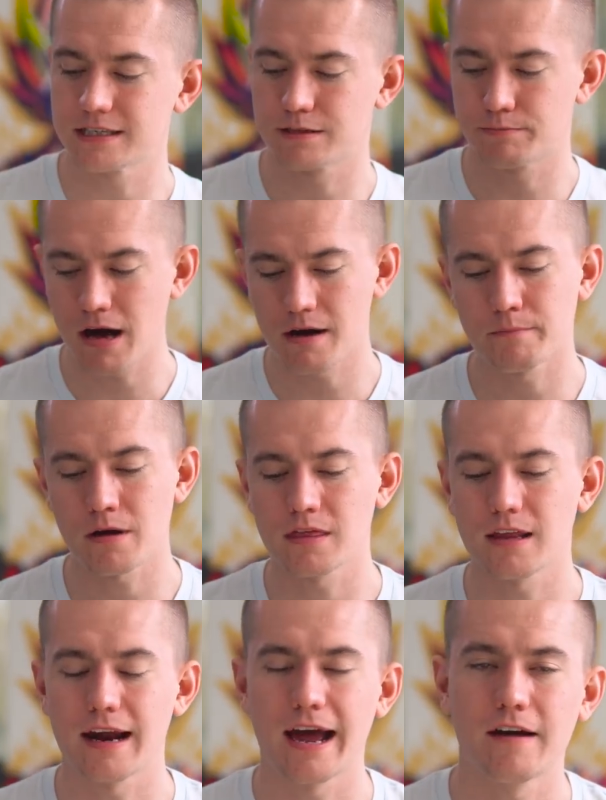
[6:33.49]
It's about a month
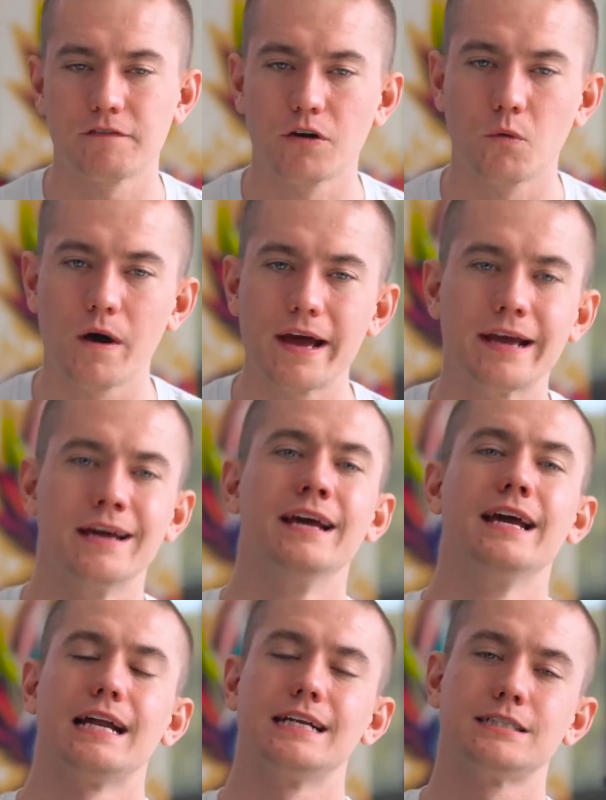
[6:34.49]
and a half and away,
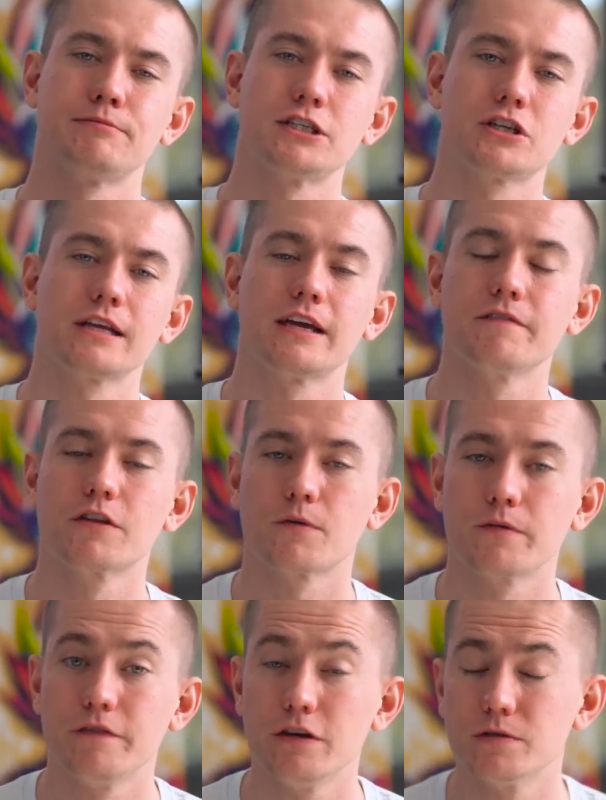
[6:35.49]
especially given the
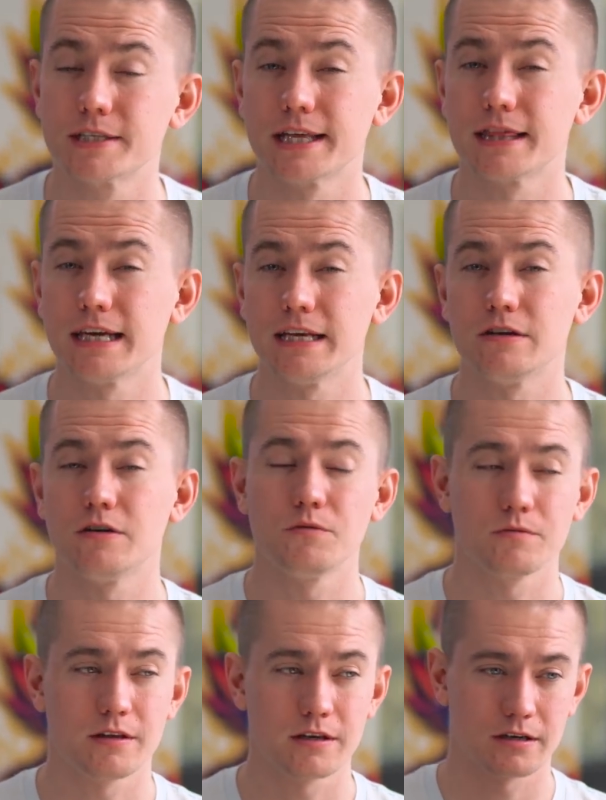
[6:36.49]
reviews that the
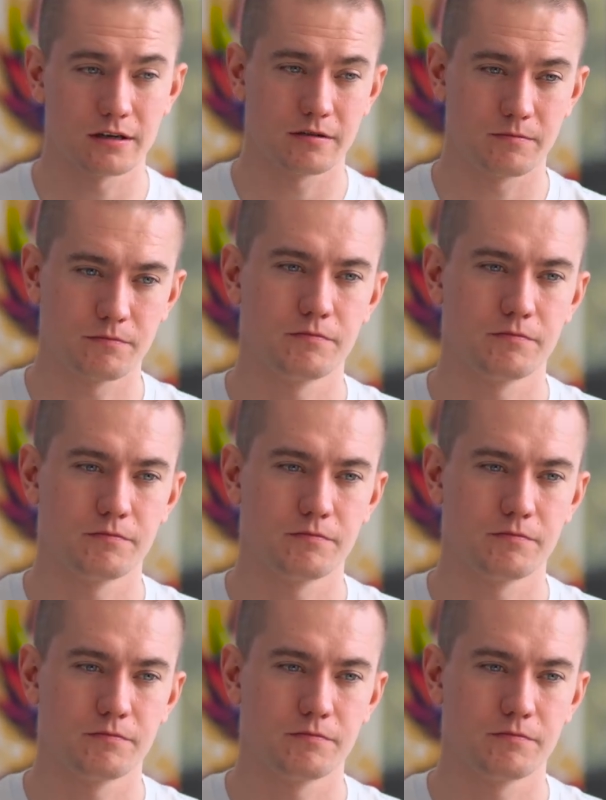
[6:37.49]
new the